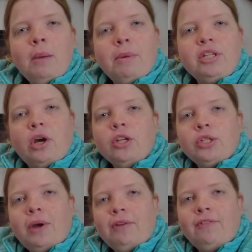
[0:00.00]
But you
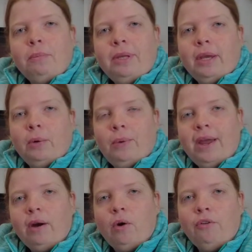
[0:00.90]
also have to be
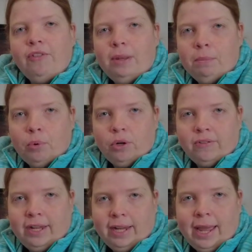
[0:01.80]
aware of
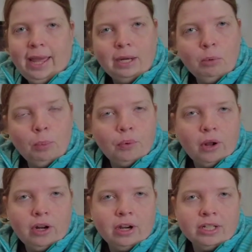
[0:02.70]
importing animal
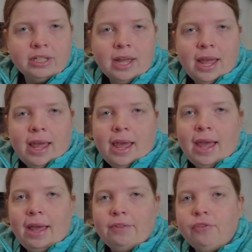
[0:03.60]
products
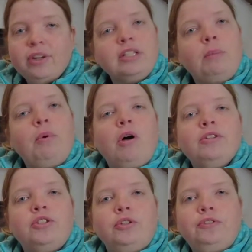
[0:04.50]
and, for example,
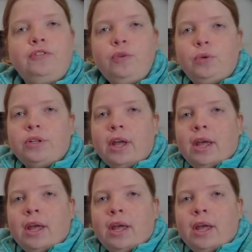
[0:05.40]
also food.